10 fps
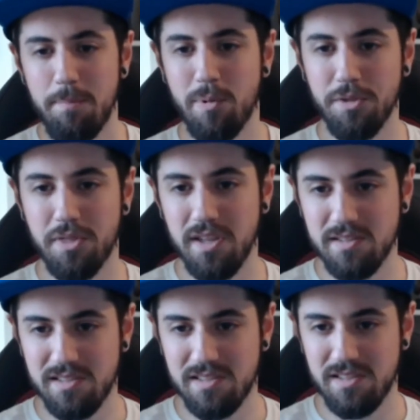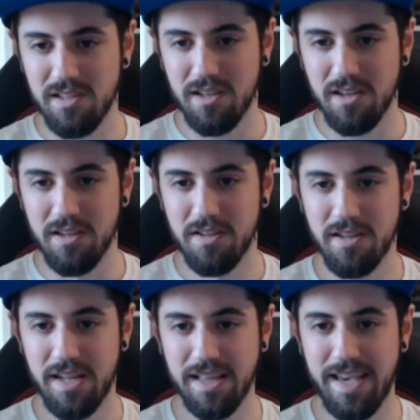bought this
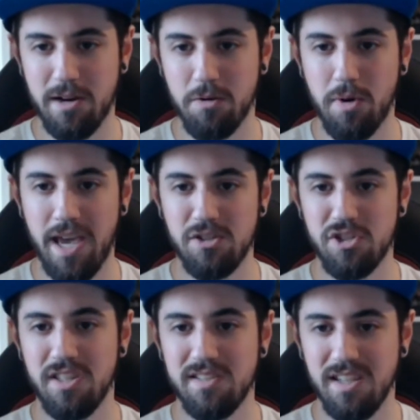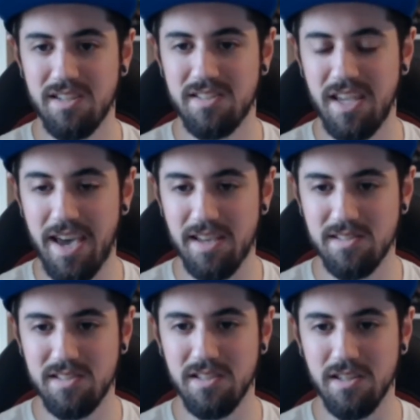Elgato
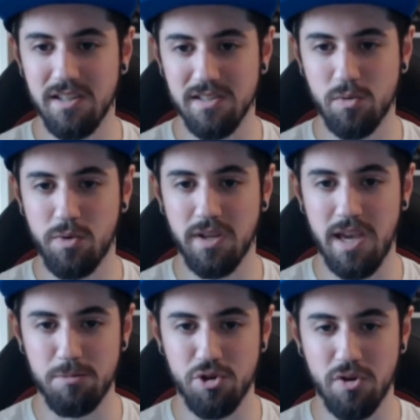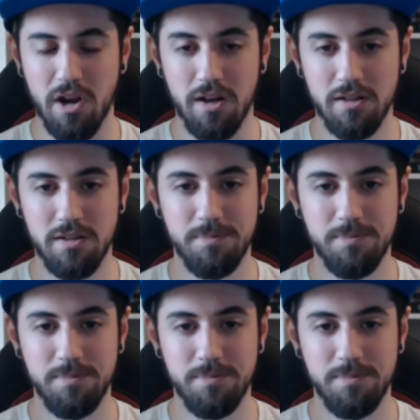HD60S screen capture card.